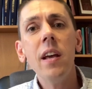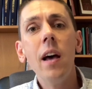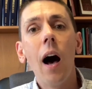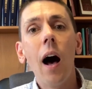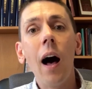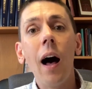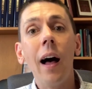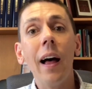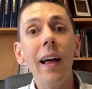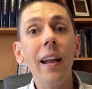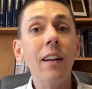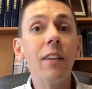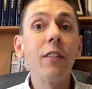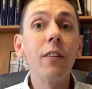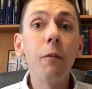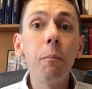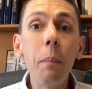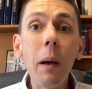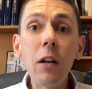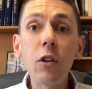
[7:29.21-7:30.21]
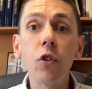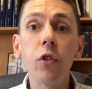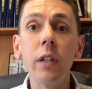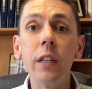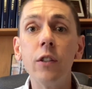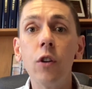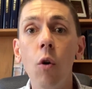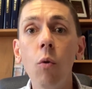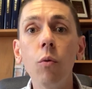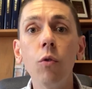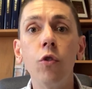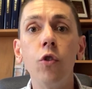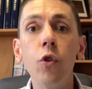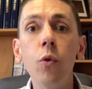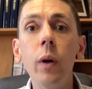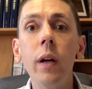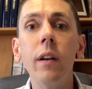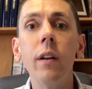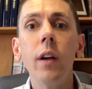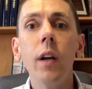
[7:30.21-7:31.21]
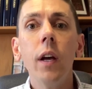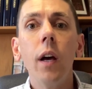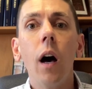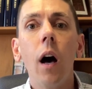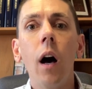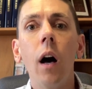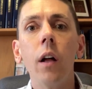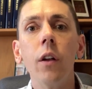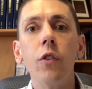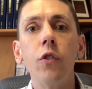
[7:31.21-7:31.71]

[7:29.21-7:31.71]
Uh, and especially don't do it uh,